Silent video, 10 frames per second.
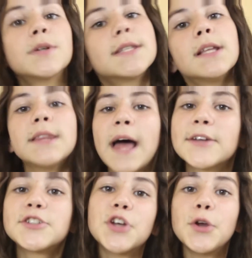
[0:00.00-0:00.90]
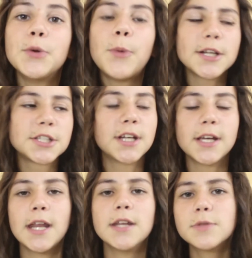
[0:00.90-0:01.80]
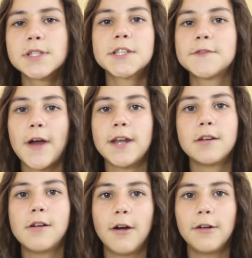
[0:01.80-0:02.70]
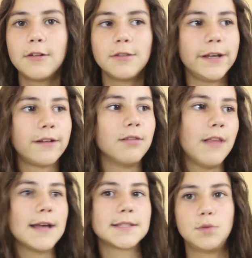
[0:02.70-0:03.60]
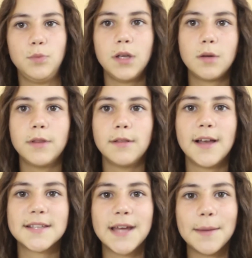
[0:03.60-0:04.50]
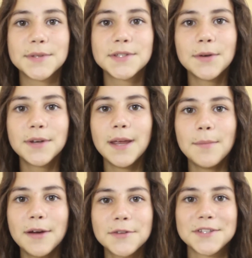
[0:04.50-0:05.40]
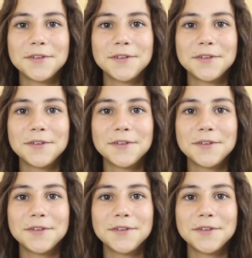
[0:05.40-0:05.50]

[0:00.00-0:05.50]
was the last show you watched? Again, it was just Finding Carter like last week when the last episode came out. So